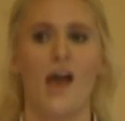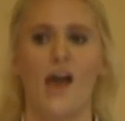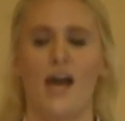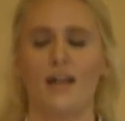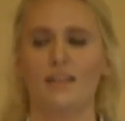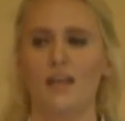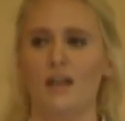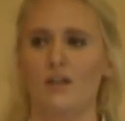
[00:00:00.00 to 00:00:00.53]

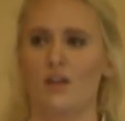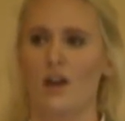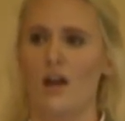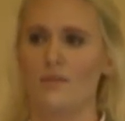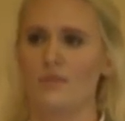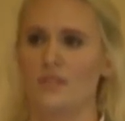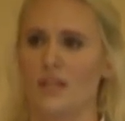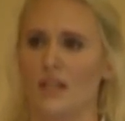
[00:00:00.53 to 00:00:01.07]
At that
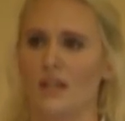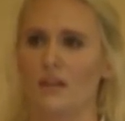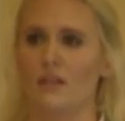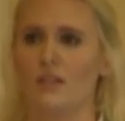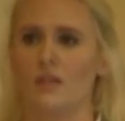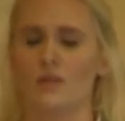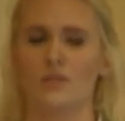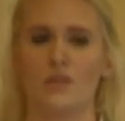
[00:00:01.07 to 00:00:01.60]
crime scene,
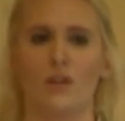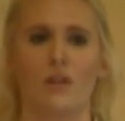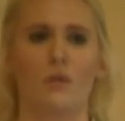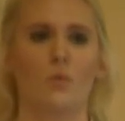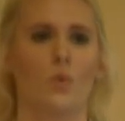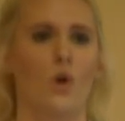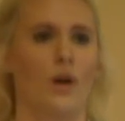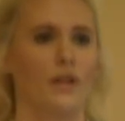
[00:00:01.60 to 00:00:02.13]
there was only
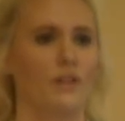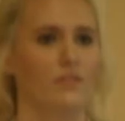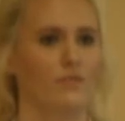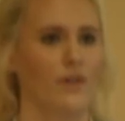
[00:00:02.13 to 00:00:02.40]
one